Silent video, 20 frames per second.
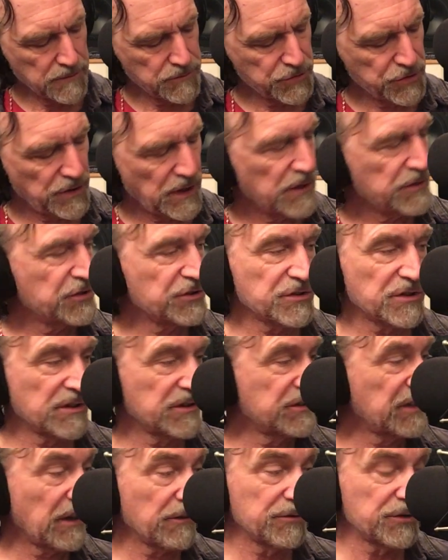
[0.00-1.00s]
So
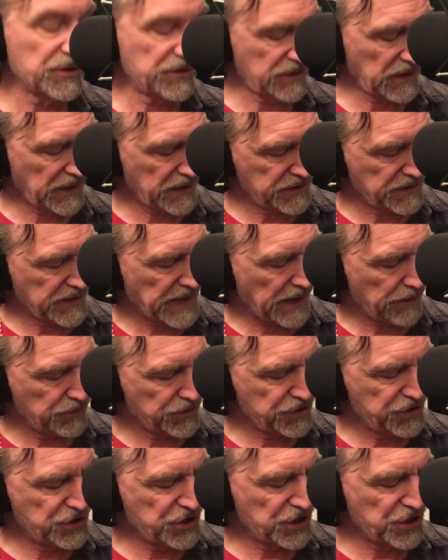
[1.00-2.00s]
that was just like I said, that
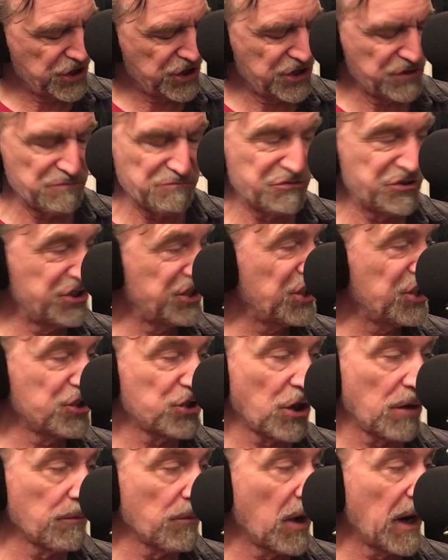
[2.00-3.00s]
was just C
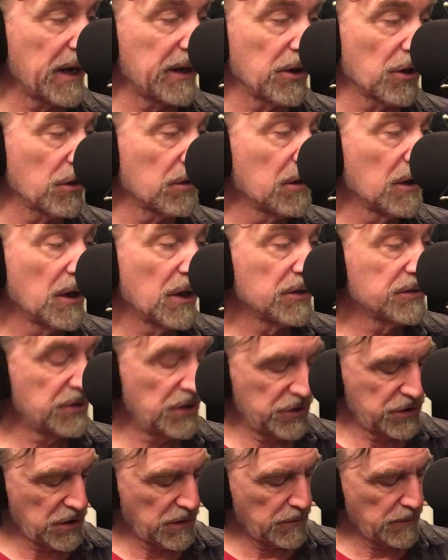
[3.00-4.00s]
sharp minor
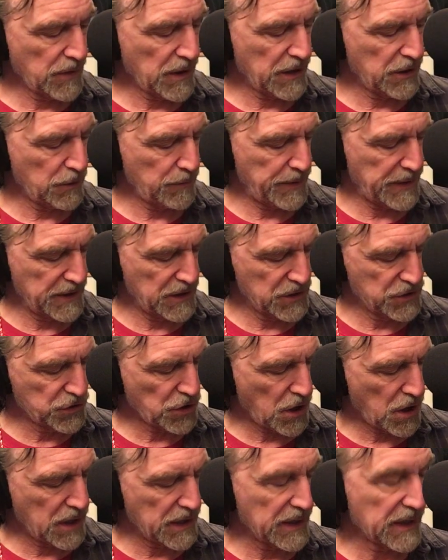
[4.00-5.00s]

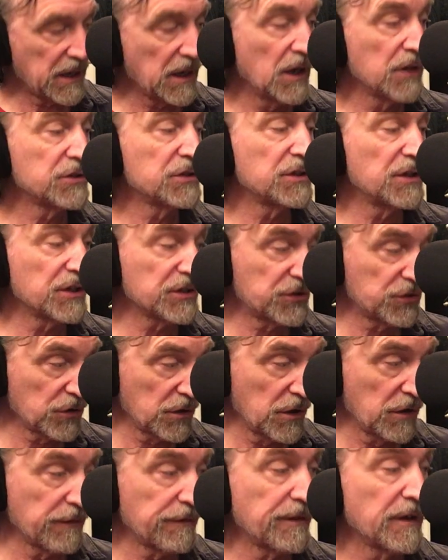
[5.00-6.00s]
pentatonic to this
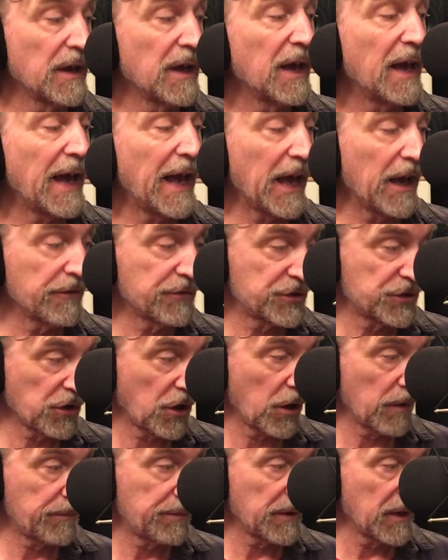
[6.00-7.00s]
sort of F
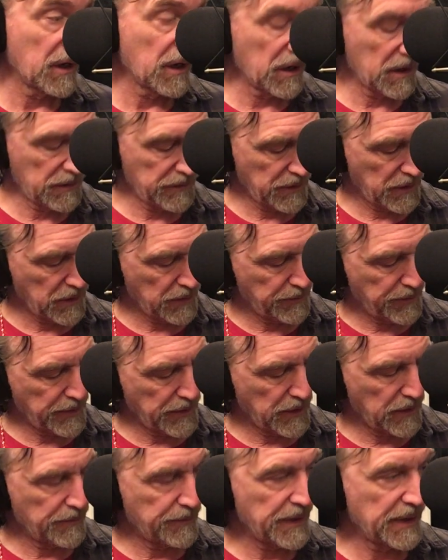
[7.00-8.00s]
sharp
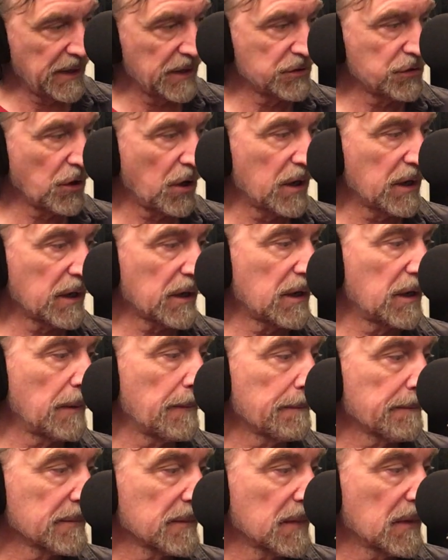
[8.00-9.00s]
pentatonic,
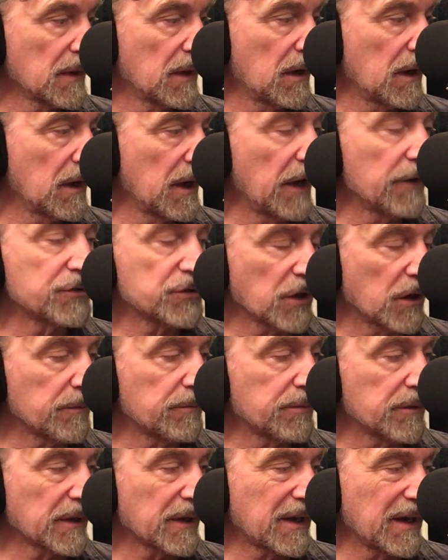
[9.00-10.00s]
F
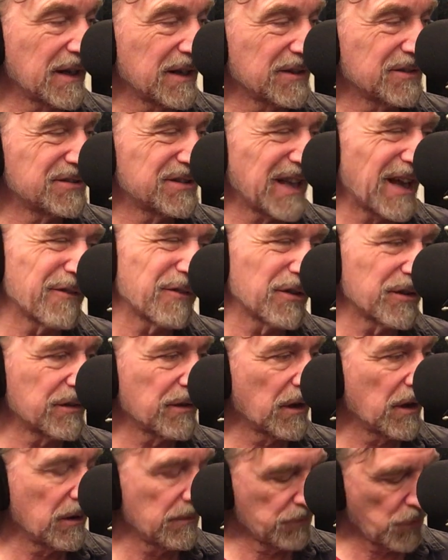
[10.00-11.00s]
sharp kind of seventh
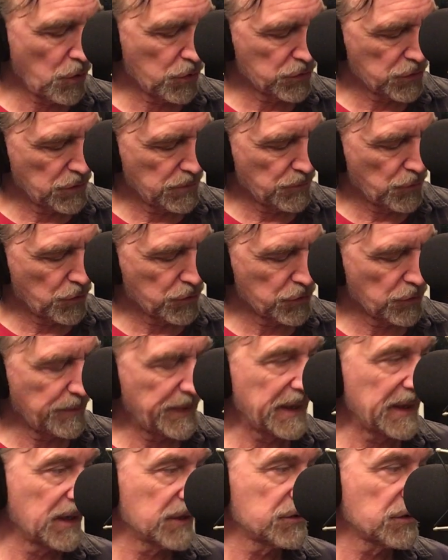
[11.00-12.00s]
modal
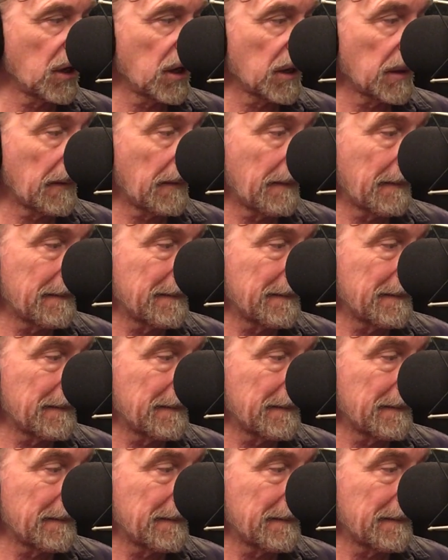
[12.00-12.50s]
pentatonic.